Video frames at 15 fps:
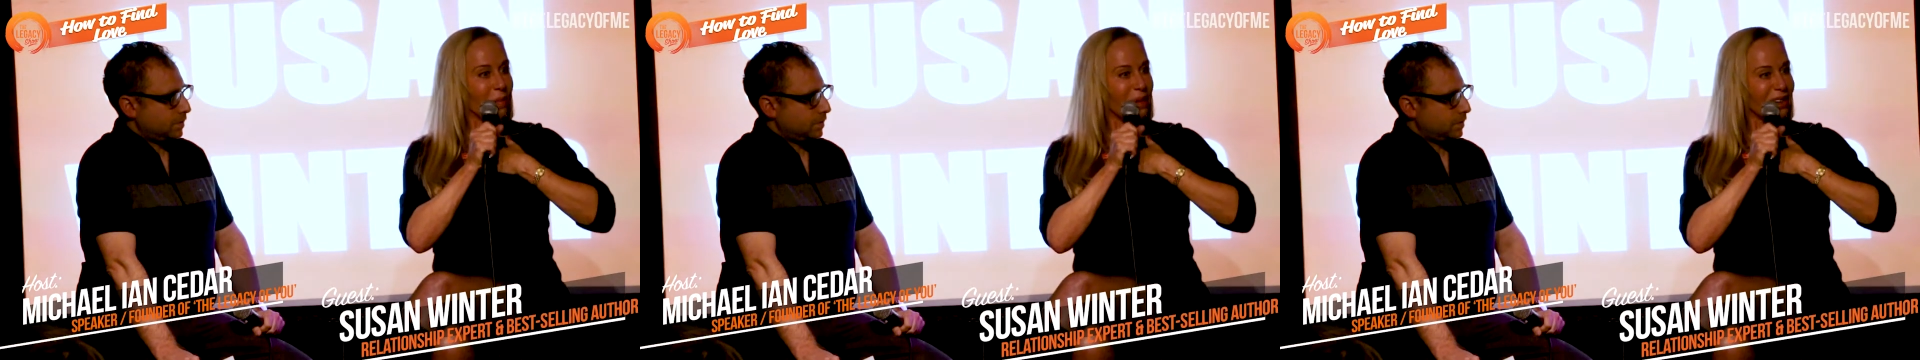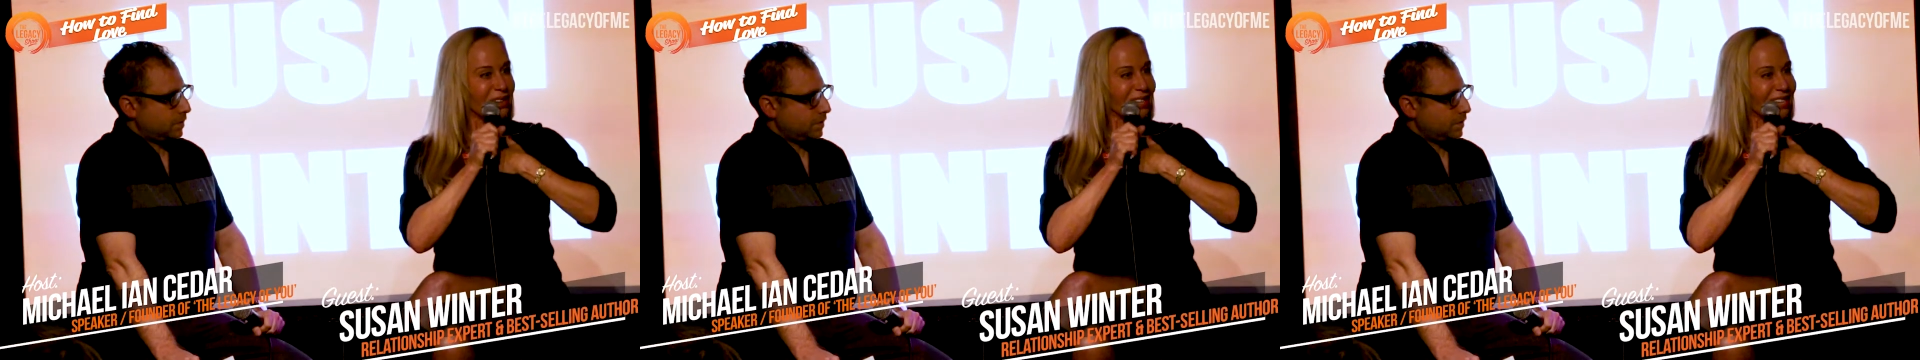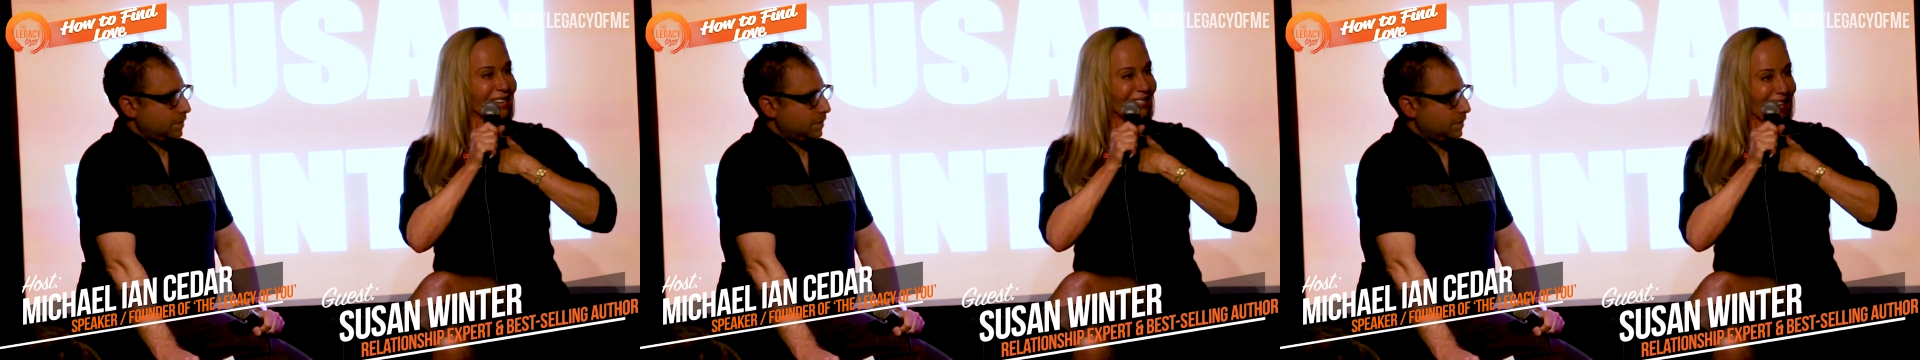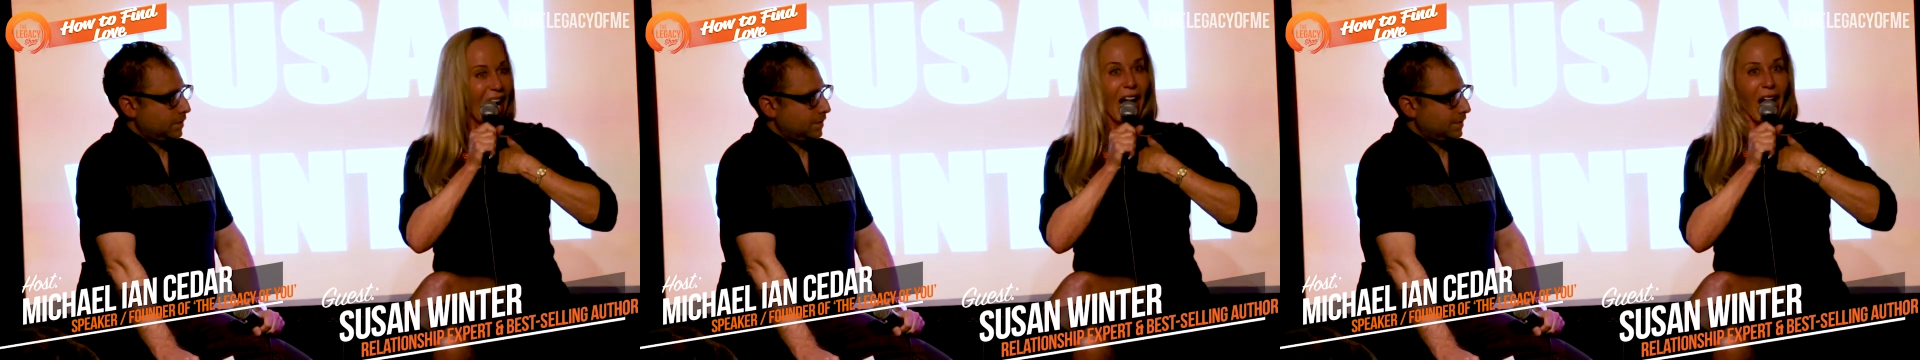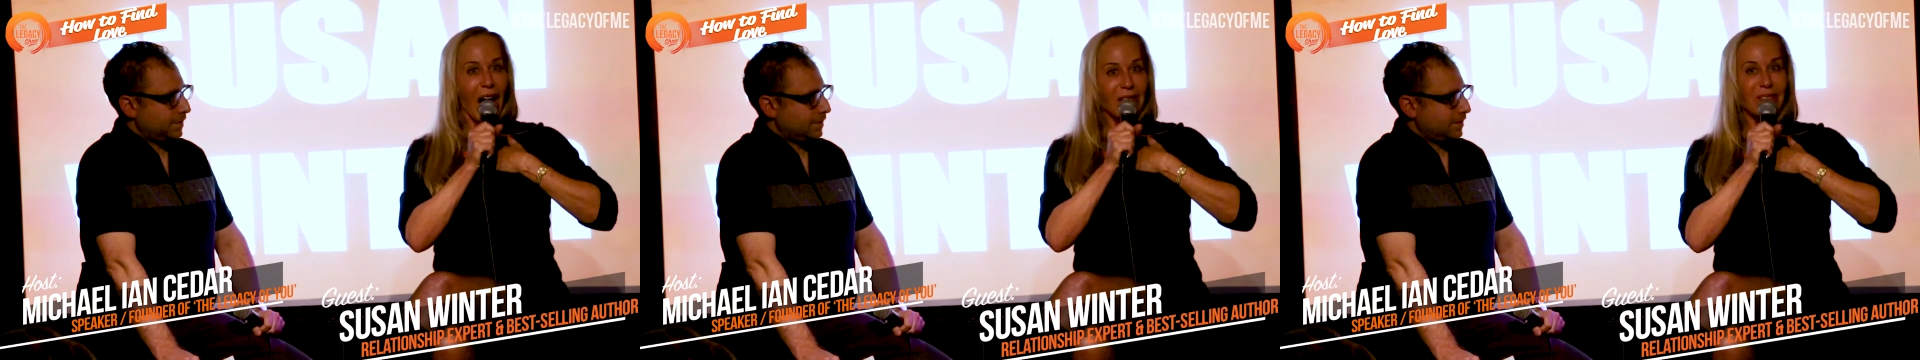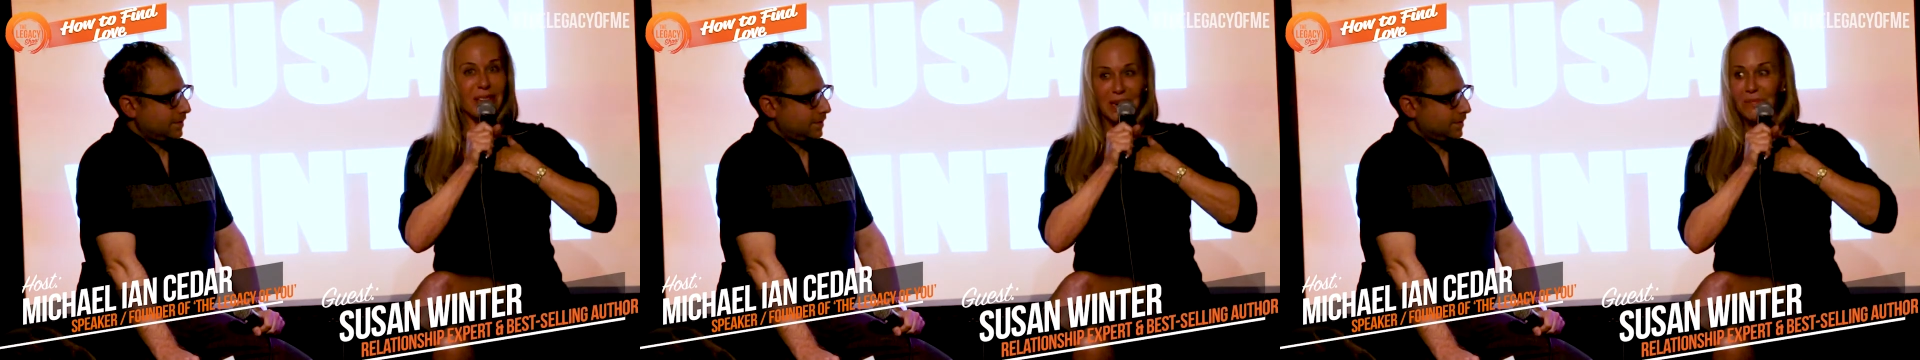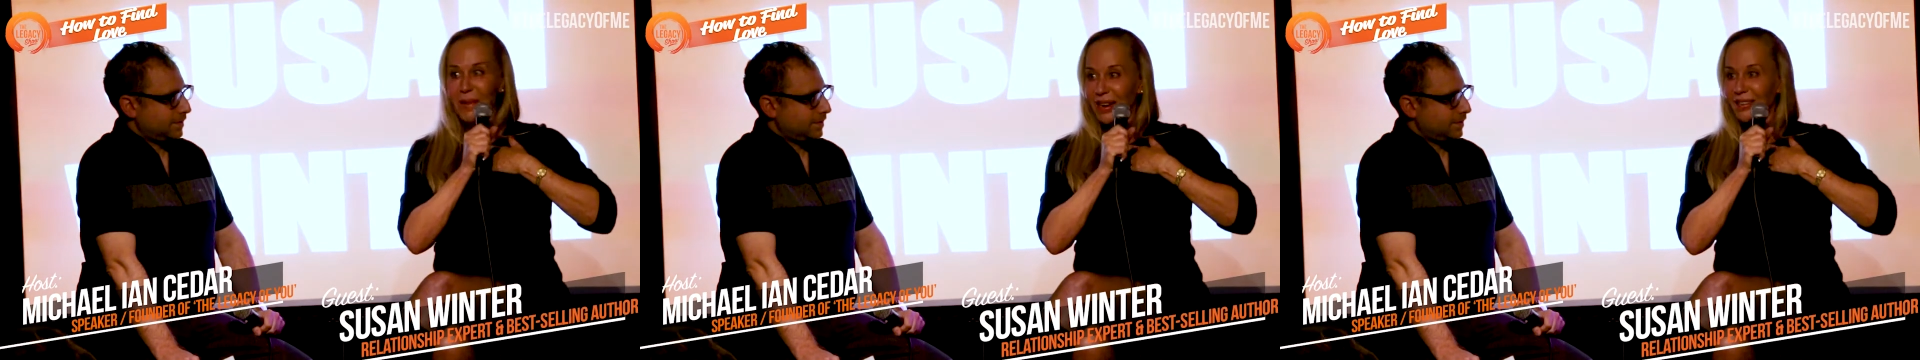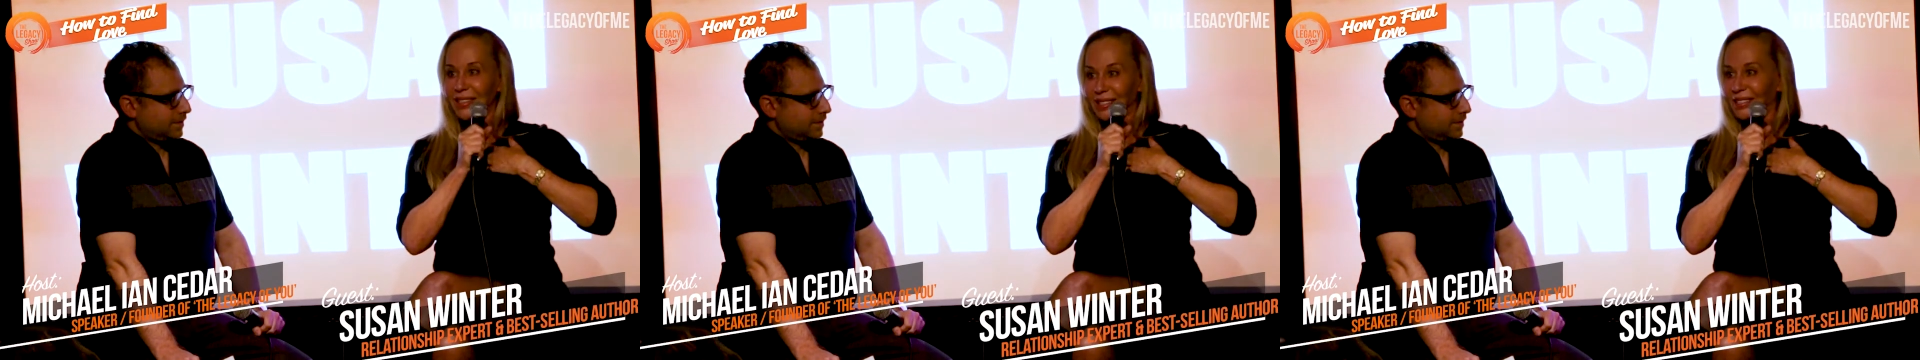Speaker 1: Oh my goodness, I think I'm
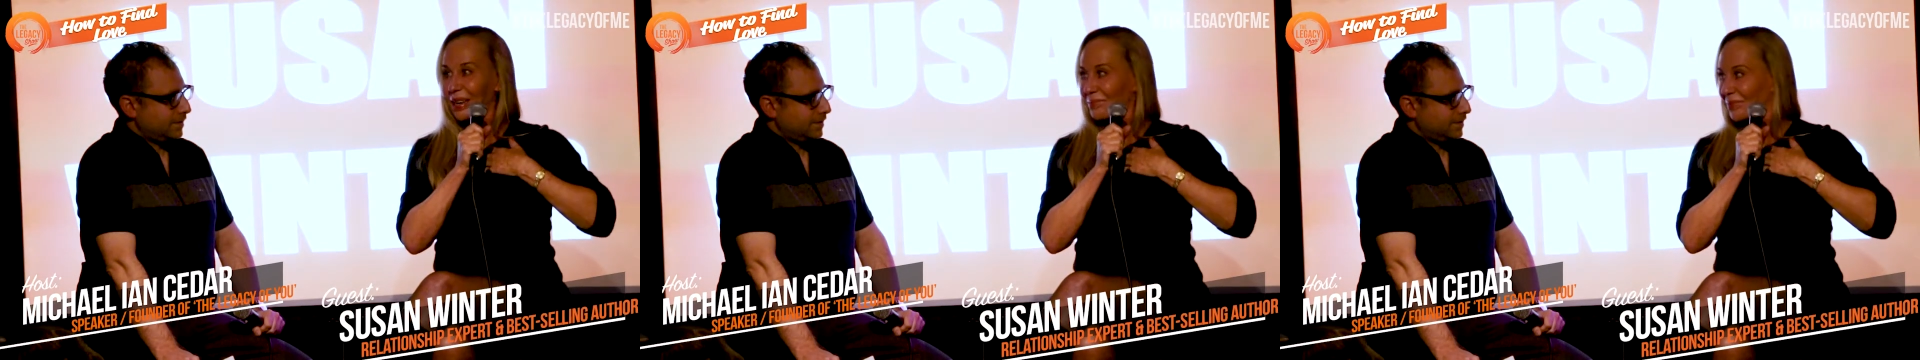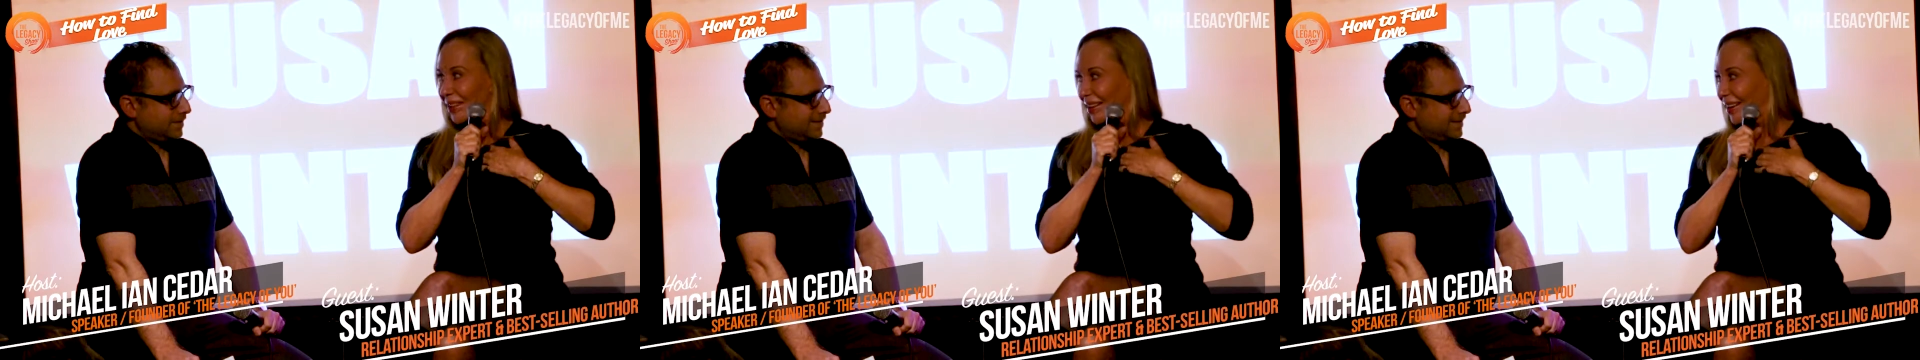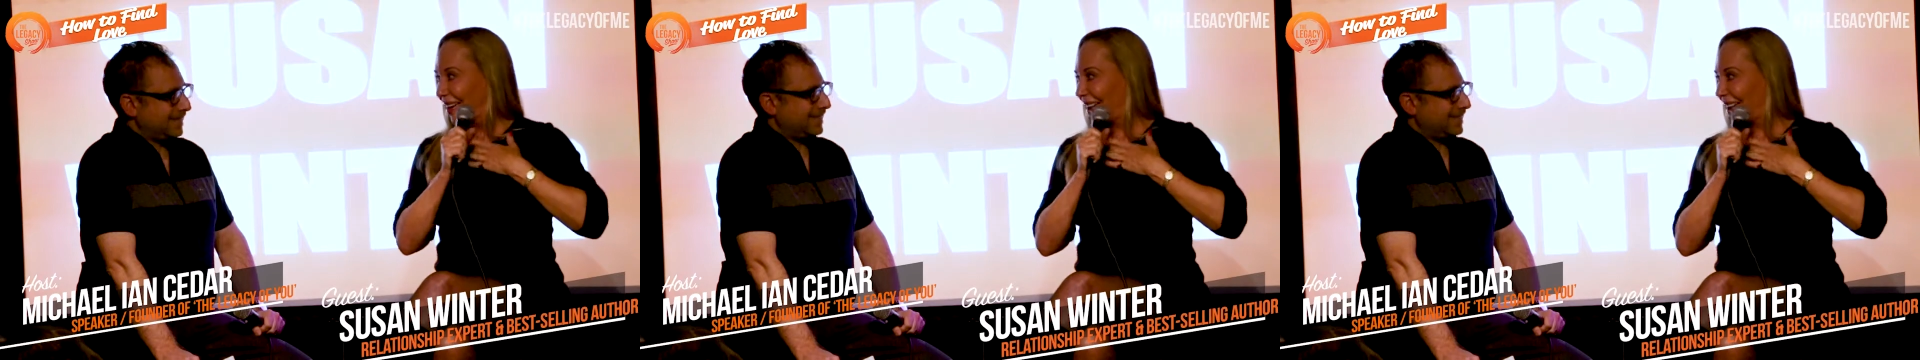onto something.